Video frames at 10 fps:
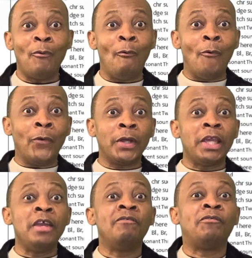or
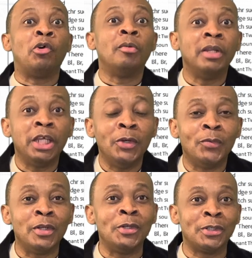informally
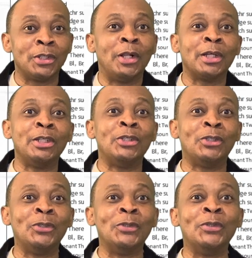when you're talking
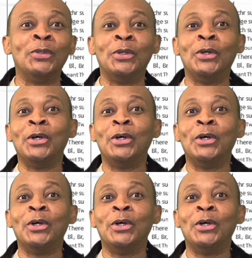to